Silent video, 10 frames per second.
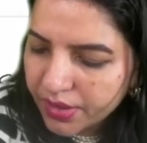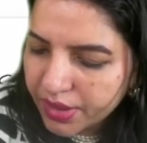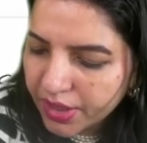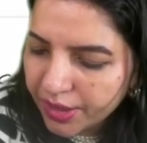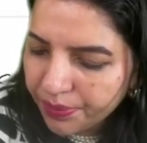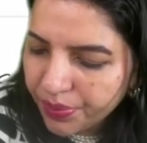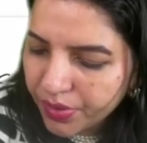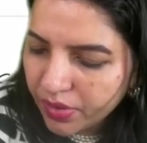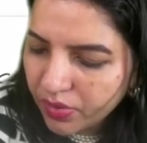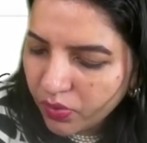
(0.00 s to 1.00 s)
type
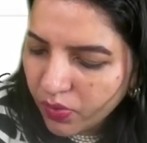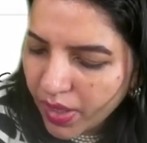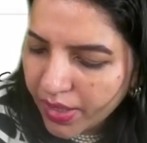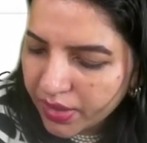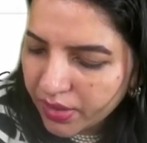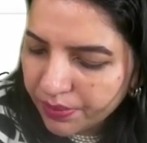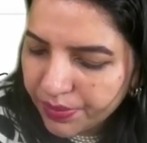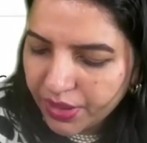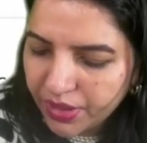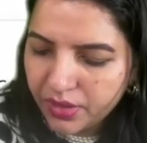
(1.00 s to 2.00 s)

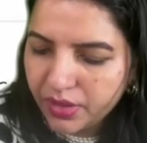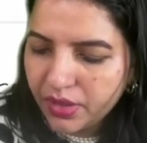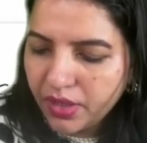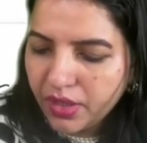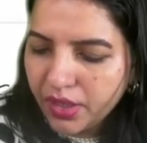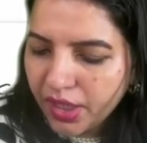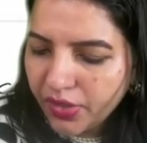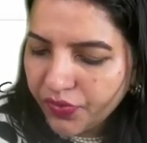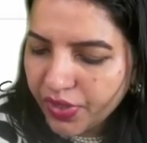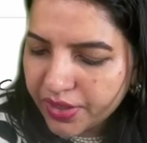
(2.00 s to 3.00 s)
1B.
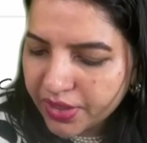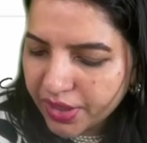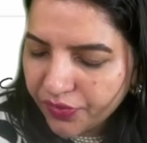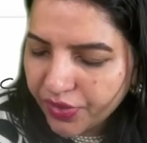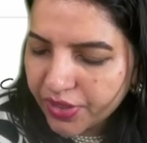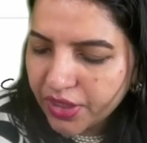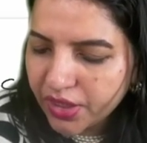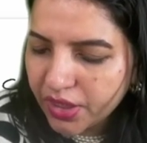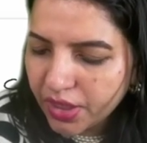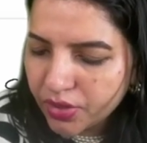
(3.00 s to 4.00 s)
If there is a defect in
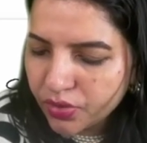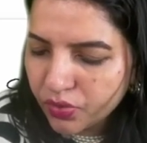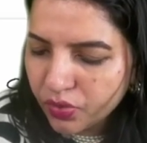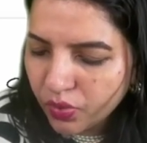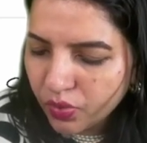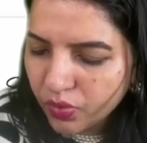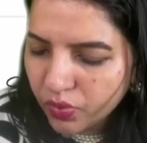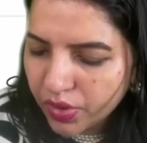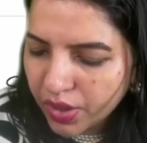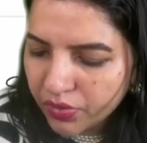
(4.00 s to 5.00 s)
E2,
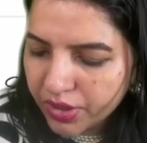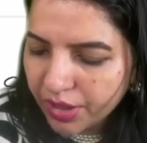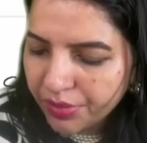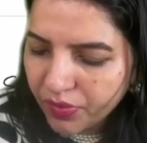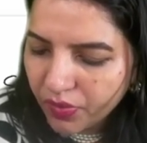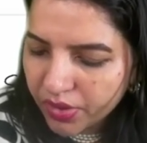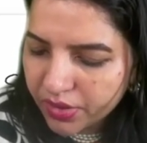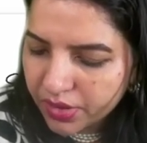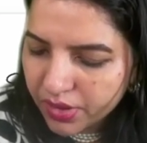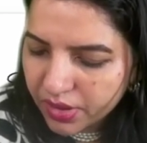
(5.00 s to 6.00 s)
now tell me what is
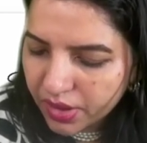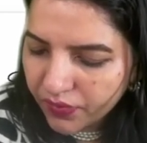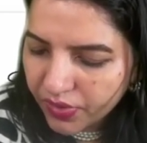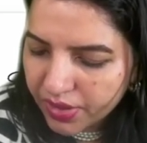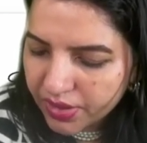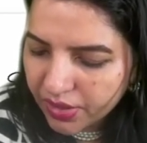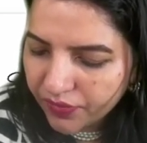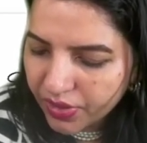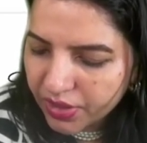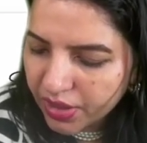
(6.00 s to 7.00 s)
this? If there is a
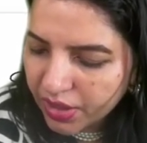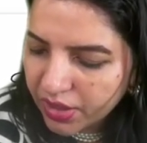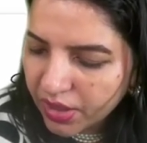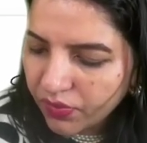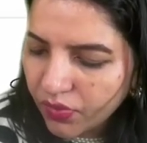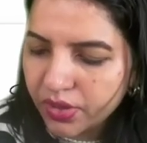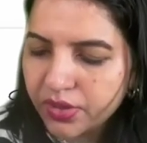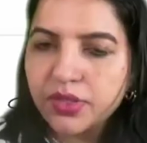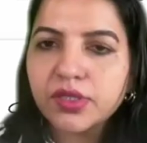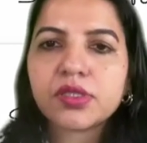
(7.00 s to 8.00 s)
defect in E3, what is
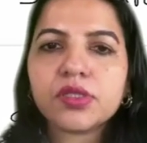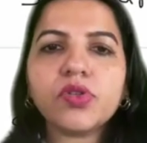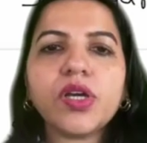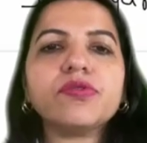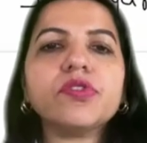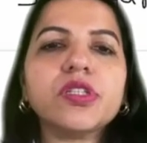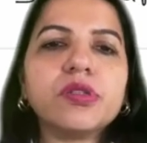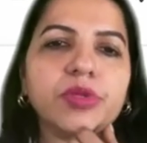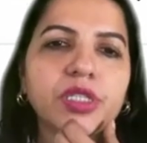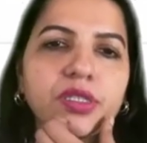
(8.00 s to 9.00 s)
this? You have to tell
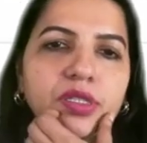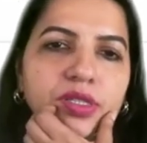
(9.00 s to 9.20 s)
me.